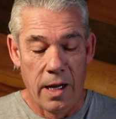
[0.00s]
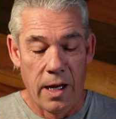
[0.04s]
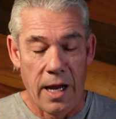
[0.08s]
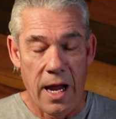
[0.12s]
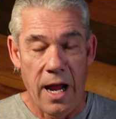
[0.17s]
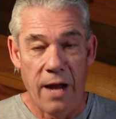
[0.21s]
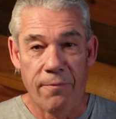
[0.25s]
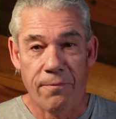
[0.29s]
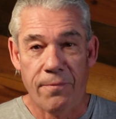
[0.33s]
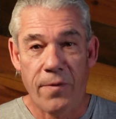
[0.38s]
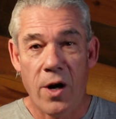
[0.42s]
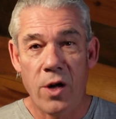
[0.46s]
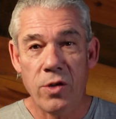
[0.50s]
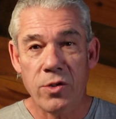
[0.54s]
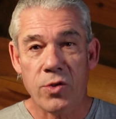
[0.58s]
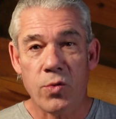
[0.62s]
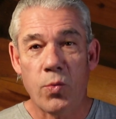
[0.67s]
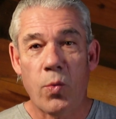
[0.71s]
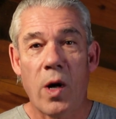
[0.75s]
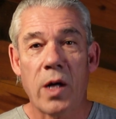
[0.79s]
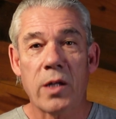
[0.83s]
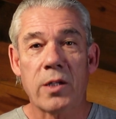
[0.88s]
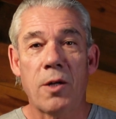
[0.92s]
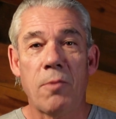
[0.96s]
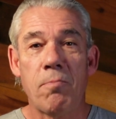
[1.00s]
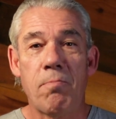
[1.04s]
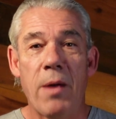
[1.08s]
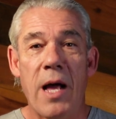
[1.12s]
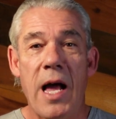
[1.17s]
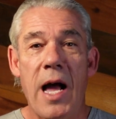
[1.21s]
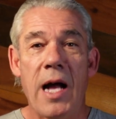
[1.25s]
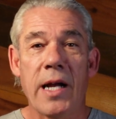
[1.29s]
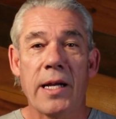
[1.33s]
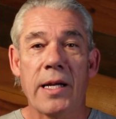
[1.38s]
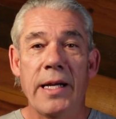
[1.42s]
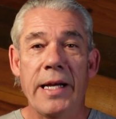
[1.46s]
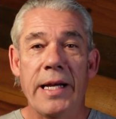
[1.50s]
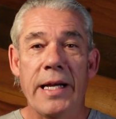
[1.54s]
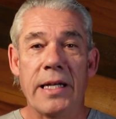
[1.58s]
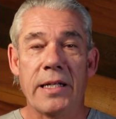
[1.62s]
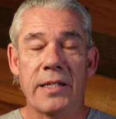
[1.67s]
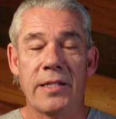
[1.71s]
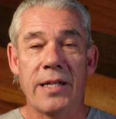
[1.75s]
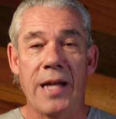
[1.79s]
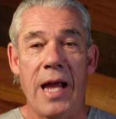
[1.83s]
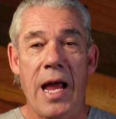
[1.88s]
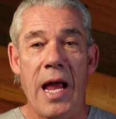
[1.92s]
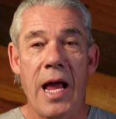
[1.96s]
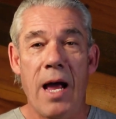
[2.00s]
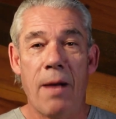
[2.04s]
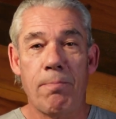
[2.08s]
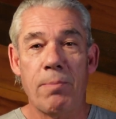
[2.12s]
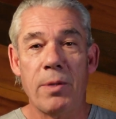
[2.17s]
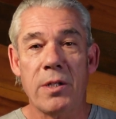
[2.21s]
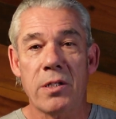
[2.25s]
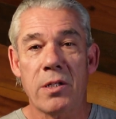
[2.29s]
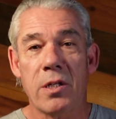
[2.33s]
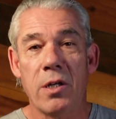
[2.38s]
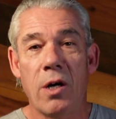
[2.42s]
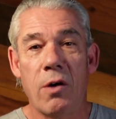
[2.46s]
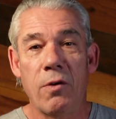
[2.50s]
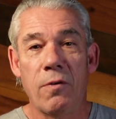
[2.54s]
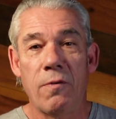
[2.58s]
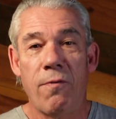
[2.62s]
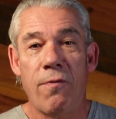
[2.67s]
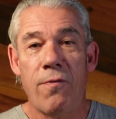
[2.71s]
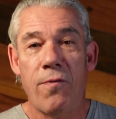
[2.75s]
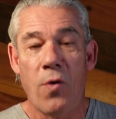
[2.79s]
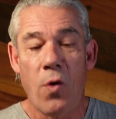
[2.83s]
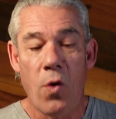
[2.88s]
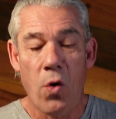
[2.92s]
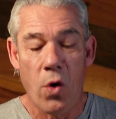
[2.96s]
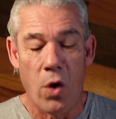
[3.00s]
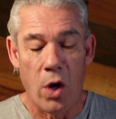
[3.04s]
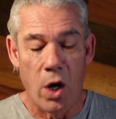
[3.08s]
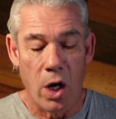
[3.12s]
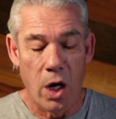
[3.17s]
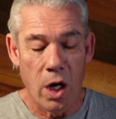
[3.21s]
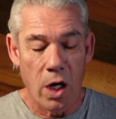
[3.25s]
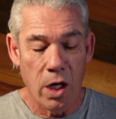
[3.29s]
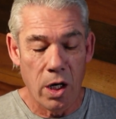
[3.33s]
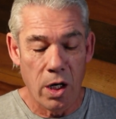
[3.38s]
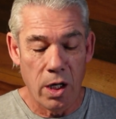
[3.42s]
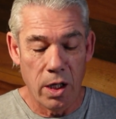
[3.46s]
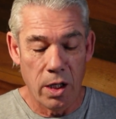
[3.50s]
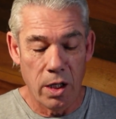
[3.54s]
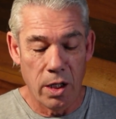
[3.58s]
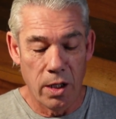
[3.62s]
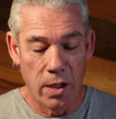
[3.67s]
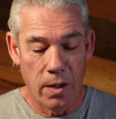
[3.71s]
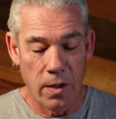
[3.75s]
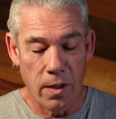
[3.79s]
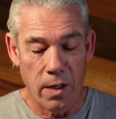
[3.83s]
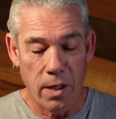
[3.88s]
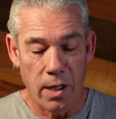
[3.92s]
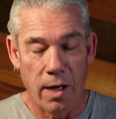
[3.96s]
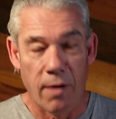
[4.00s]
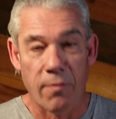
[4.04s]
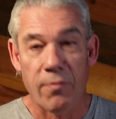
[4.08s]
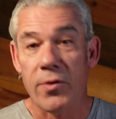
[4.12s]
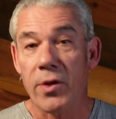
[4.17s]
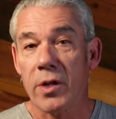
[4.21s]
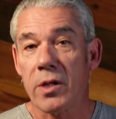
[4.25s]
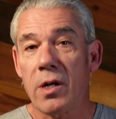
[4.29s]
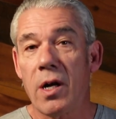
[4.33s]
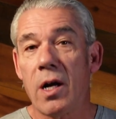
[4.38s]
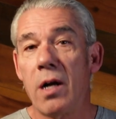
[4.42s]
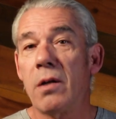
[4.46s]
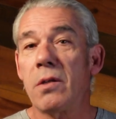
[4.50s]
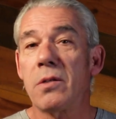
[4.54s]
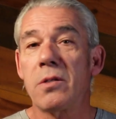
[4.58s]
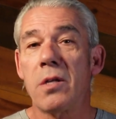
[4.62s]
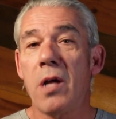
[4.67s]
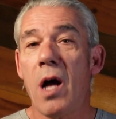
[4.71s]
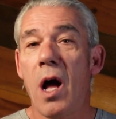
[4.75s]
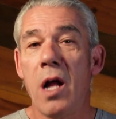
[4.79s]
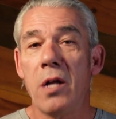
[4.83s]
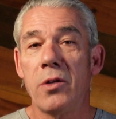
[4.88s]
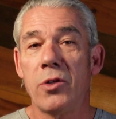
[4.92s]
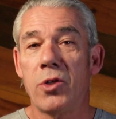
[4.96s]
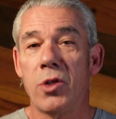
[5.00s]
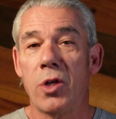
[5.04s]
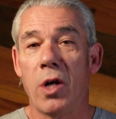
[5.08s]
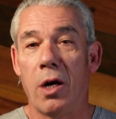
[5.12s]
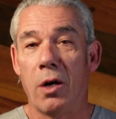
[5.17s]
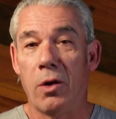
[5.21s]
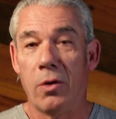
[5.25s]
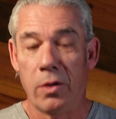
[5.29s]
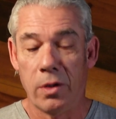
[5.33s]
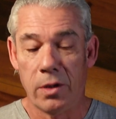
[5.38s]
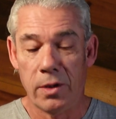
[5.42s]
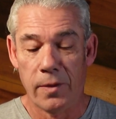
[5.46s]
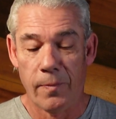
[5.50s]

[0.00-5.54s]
Hey, folks, welcome back. It's episode 4 of The Carl Zahn Show,